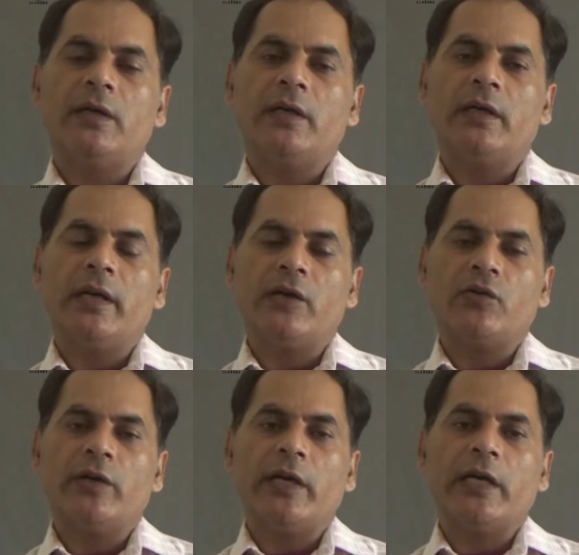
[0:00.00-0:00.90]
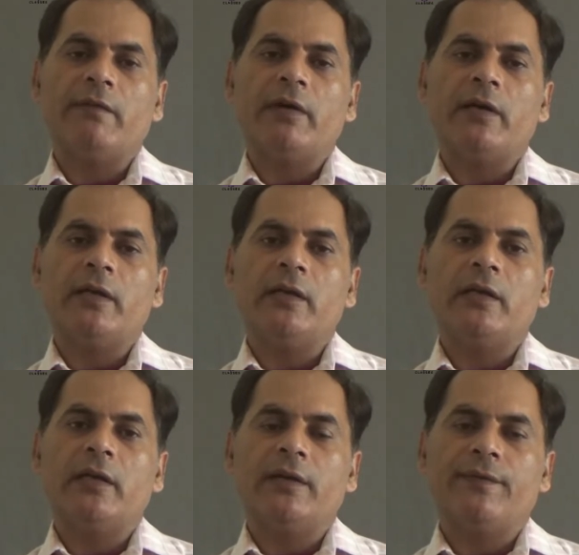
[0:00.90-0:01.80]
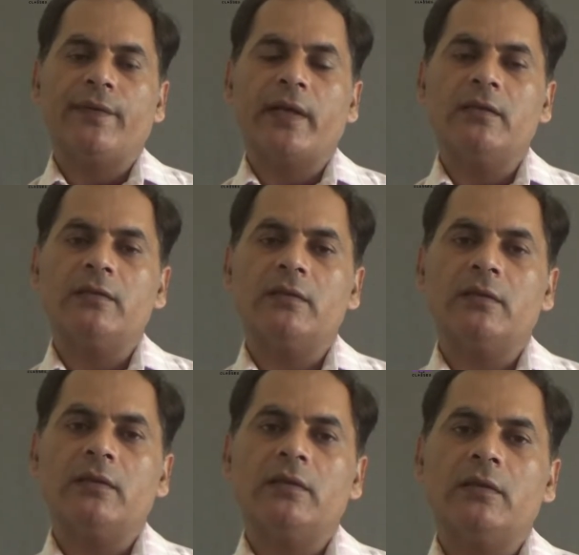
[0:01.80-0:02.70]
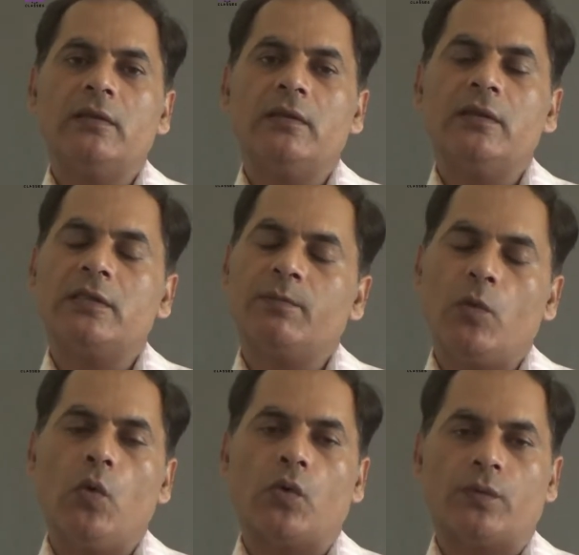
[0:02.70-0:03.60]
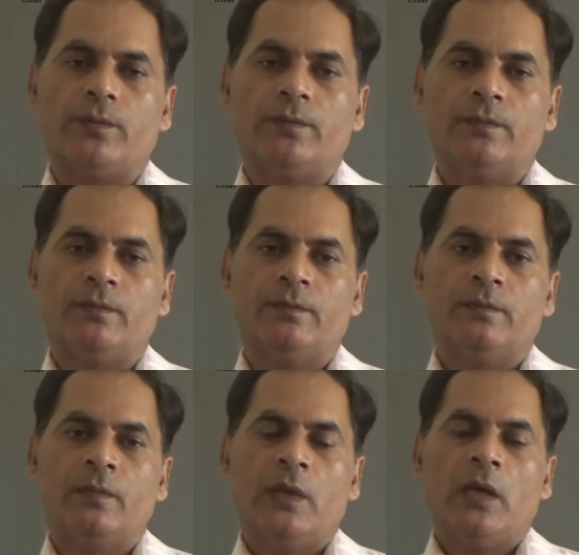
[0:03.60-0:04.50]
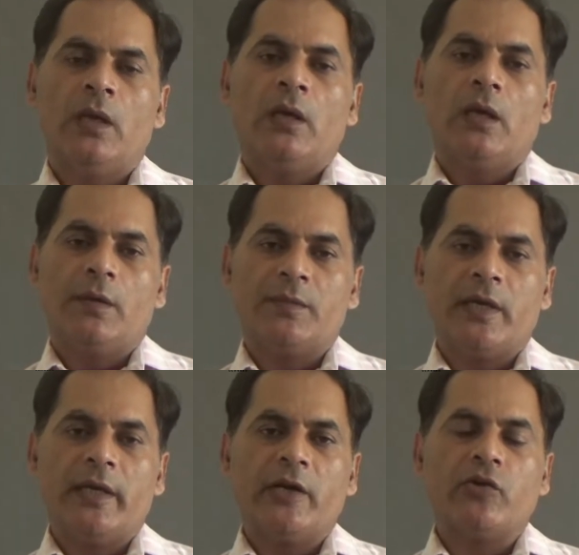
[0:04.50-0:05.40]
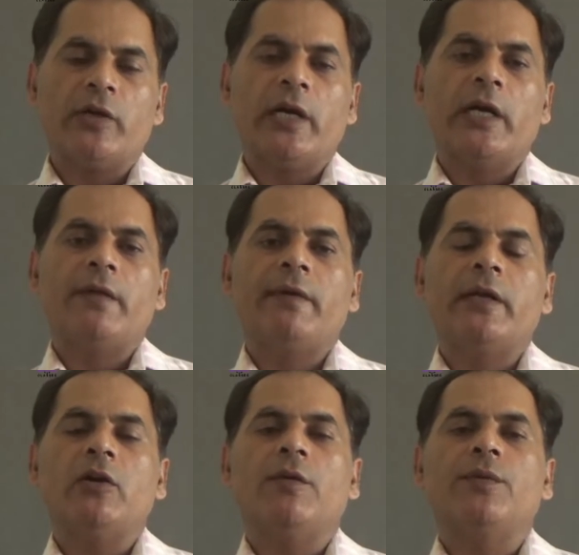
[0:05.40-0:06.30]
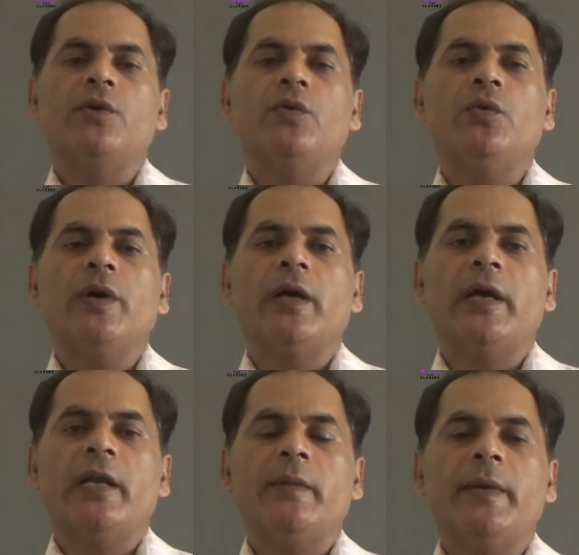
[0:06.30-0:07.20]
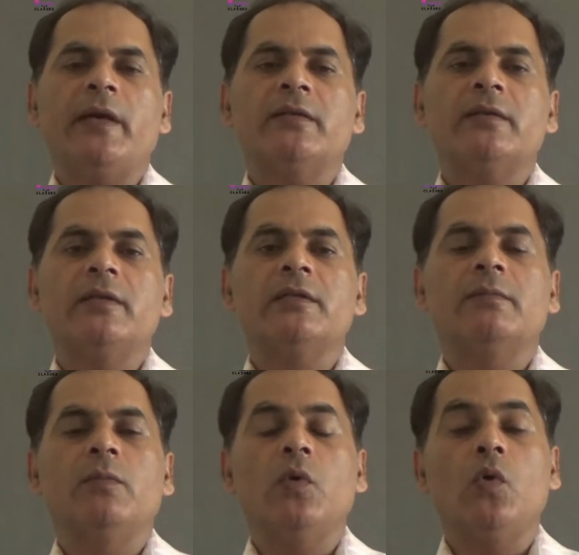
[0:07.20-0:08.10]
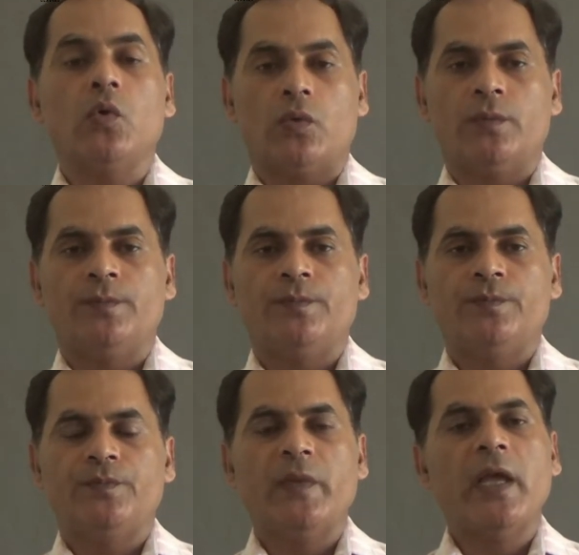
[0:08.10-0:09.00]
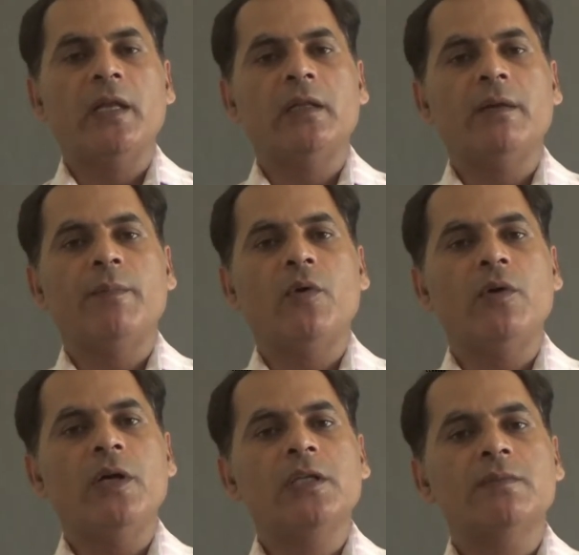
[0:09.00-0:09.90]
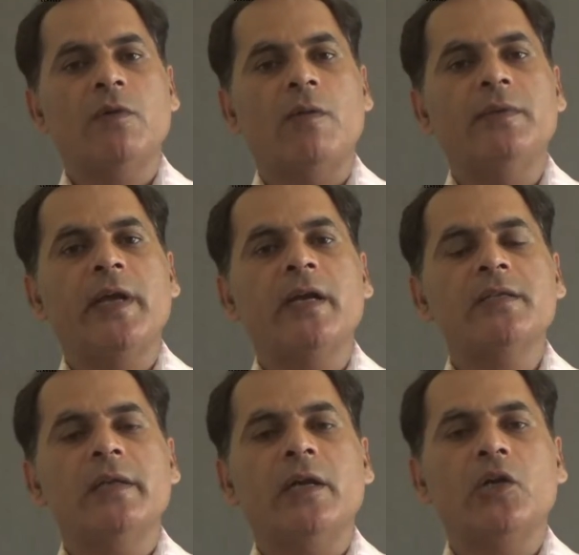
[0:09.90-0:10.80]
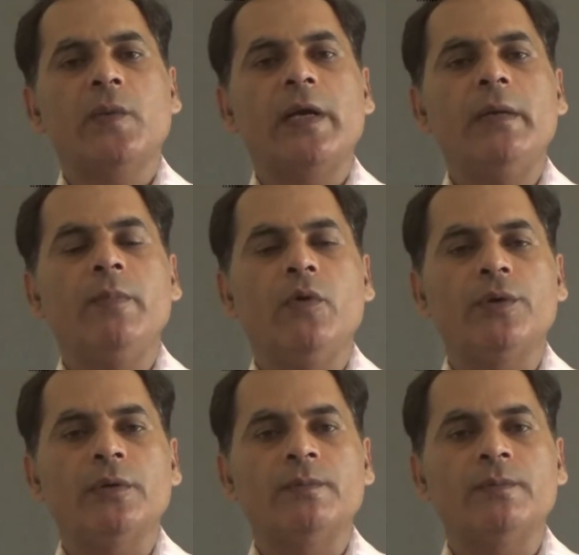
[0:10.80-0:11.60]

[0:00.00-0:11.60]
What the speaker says: electronegativity difference is more. If the electronegativity of two elements is more, then the bond is formed, that is electrovalent bond.